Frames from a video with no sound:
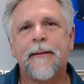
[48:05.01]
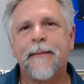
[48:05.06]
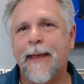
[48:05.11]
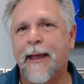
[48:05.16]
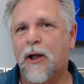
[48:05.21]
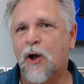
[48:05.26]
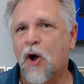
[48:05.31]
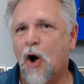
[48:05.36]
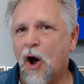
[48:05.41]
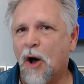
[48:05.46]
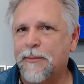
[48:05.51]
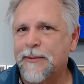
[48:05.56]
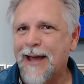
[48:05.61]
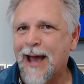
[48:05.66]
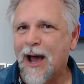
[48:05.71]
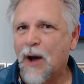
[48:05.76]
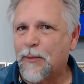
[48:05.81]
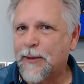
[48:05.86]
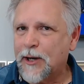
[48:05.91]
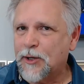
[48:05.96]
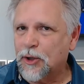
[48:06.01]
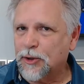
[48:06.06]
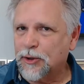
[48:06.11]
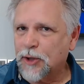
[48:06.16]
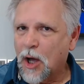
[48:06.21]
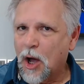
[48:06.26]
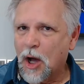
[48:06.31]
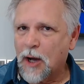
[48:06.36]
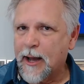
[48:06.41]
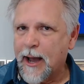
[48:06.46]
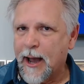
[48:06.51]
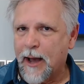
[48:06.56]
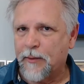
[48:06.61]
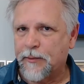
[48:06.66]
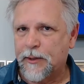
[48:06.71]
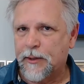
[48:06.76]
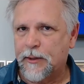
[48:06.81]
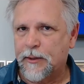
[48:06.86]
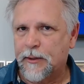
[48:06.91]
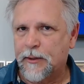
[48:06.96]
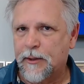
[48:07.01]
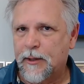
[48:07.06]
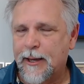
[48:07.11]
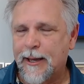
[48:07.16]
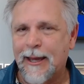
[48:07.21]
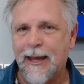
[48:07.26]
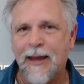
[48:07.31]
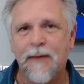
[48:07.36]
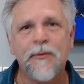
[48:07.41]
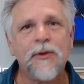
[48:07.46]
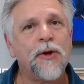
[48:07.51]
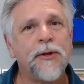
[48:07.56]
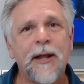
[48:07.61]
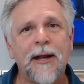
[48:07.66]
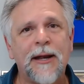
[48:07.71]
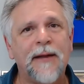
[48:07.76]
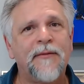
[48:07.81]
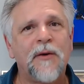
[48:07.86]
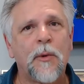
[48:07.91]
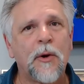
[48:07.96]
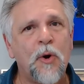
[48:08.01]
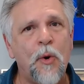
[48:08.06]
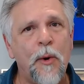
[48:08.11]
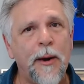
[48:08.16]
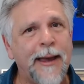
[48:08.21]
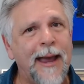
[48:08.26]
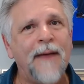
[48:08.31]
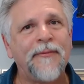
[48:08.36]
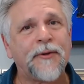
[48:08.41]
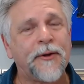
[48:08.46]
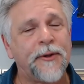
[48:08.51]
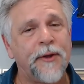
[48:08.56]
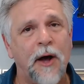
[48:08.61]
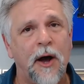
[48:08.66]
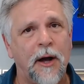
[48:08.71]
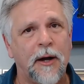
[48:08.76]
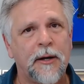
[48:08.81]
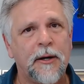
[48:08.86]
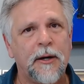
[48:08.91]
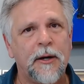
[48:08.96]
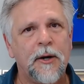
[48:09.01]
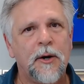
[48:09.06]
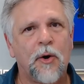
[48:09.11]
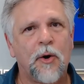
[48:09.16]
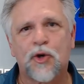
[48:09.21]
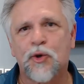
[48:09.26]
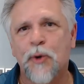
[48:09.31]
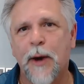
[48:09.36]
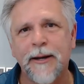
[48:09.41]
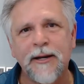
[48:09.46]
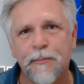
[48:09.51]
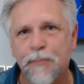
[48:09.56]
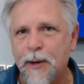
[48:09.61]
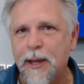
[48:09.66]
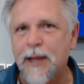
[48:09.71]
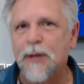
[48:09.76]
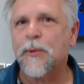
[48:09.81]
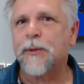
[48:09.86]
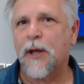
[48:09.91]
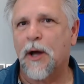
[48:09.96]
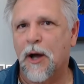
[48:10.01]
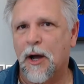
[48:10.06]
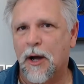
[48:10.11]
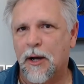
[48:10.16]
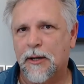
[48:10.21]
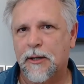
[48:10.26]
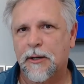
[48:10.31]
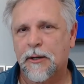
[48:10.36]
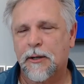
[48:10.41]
They calmed down when I took the hawk out, even though none of them were going after the hawk or trying to breed with the hawk.